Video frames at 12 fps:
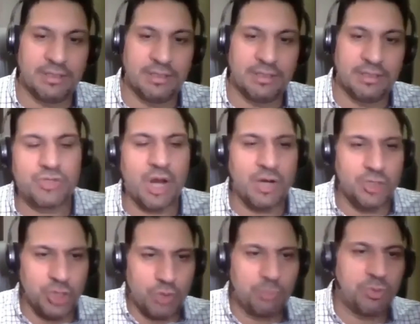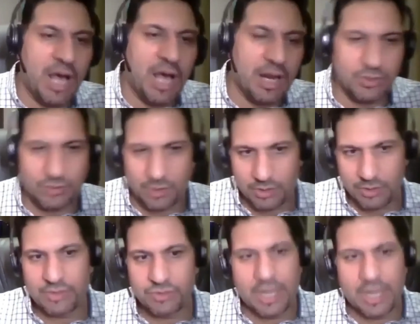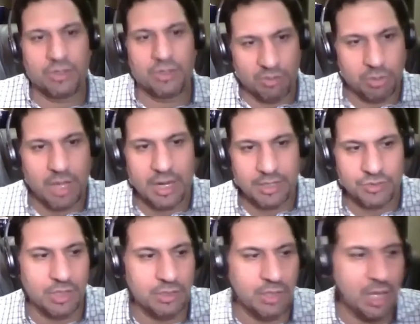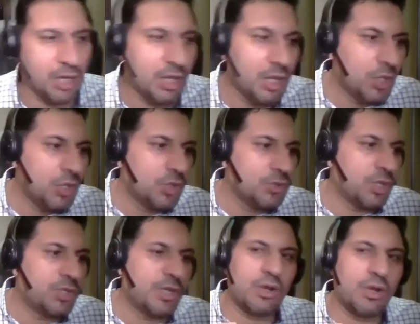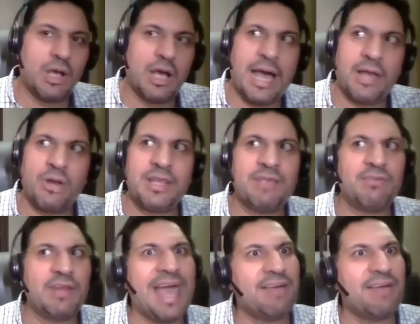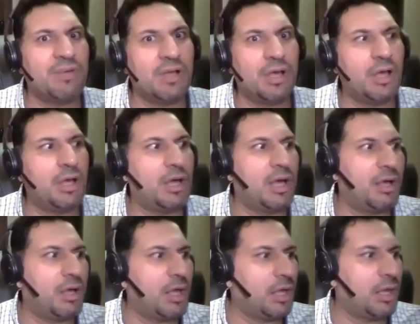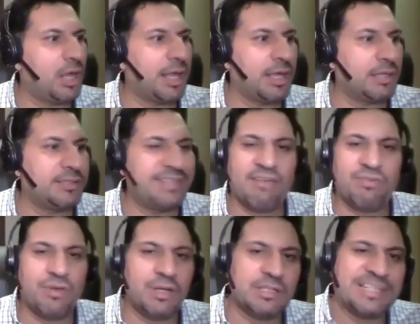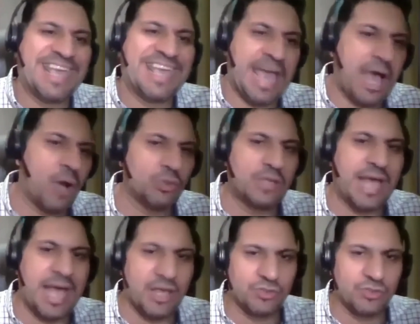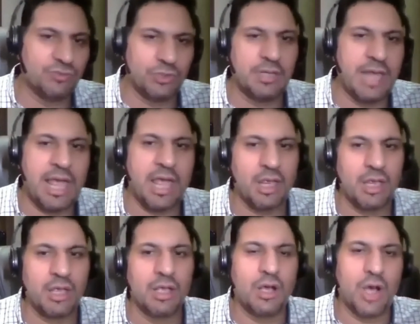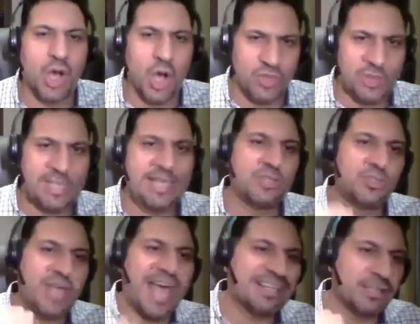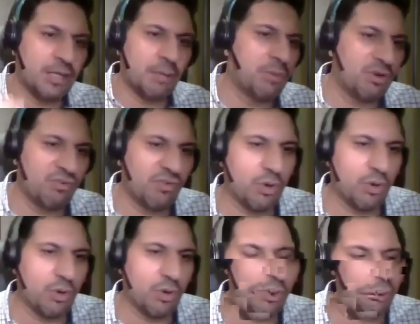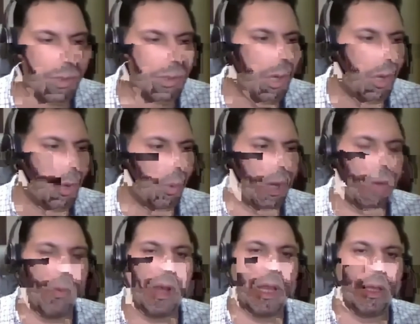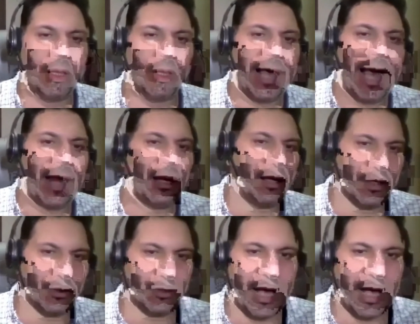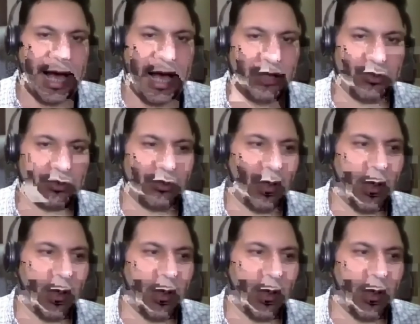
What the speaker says: these are new products. A set of products are done. So I don't even have a definite count as of today on the exact number of our products. What I want to look at it is as